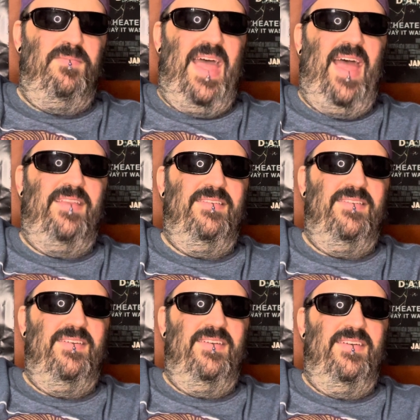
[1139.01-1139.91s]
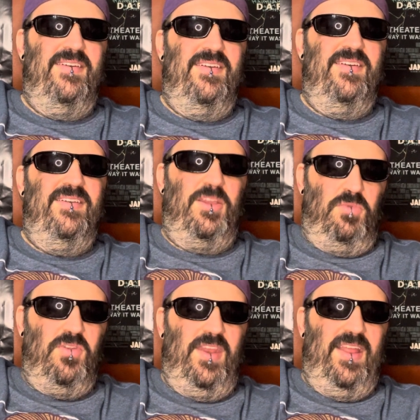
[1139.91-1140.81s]
that
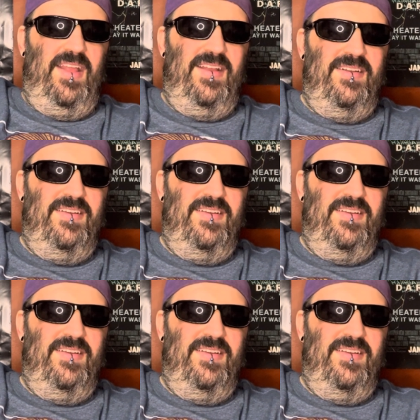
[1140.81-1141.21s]
community.